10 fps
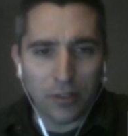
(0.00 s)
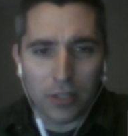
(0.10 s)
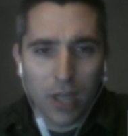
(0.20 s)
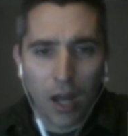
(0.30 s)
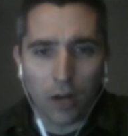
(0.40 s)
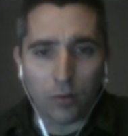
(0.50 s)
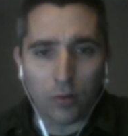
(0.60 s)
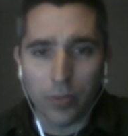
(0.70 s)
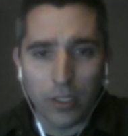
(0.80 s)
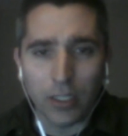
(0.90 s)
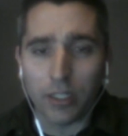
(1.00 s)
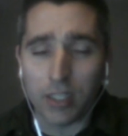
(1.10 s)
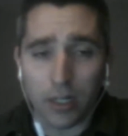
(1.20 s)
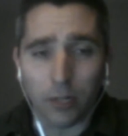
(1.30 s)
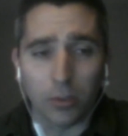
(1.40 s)
are really a
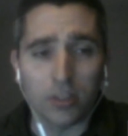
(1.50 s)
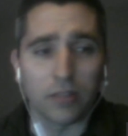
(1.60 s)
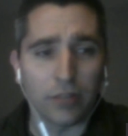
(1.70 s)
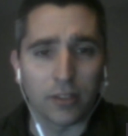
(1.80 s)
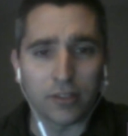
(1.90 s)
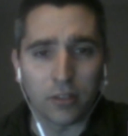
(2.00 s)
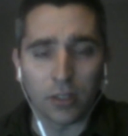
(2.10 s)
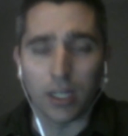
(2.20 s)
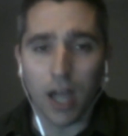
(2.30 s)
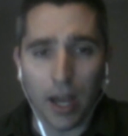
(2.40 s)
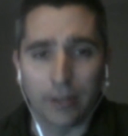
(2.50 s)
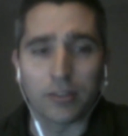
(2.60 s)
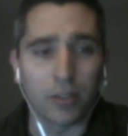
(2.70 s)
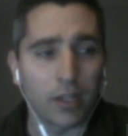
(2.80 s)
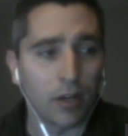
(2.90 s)
terrible defense. Like
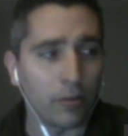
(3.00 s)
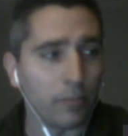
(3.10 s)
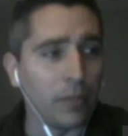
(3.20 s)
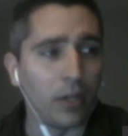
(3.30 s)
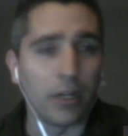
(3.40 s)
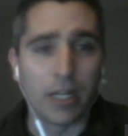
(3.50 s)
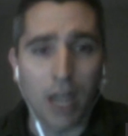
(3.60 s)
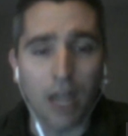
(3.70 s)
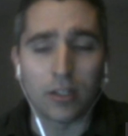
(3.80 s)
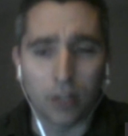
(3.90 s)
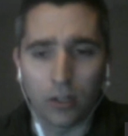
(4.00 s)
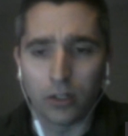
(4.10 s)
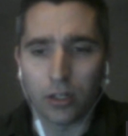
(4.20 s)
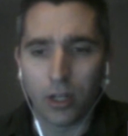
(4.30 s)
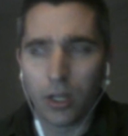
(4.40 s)
honestly, they're not
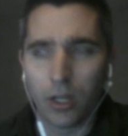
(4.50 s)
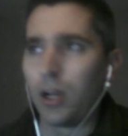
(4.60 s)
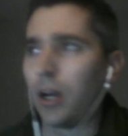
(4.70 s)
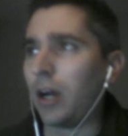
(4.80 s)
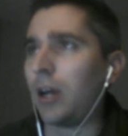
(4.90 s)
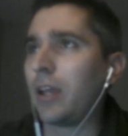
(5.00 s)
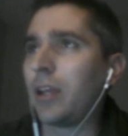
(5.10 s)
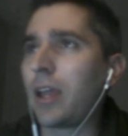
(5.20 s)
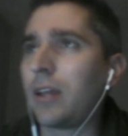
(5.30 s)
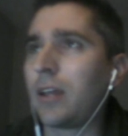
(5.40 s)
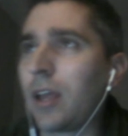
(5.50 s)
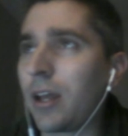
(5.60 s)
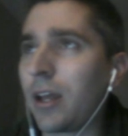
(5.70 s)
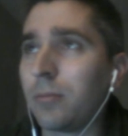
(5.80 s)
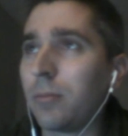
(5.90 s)
good. And
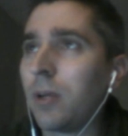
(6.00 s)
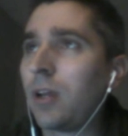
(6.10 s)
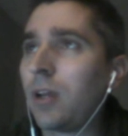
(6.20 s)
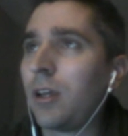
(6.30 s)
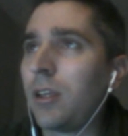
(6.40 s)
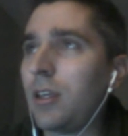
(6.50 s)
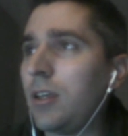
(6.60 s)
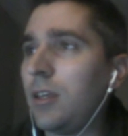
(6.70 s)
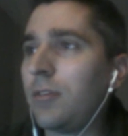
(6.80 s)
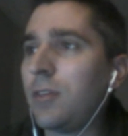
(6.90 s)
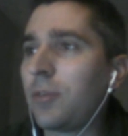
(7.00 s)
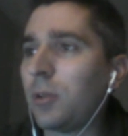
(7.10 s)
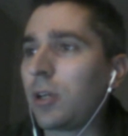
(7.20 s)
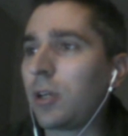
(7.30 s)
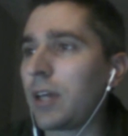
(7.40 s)
I'm even if you
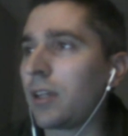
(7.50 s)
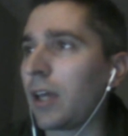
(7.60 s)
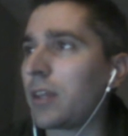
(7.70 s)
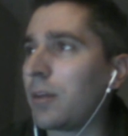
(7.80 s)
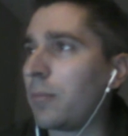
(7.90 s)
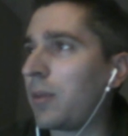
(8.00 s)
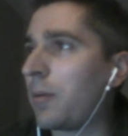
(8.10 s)
look at like the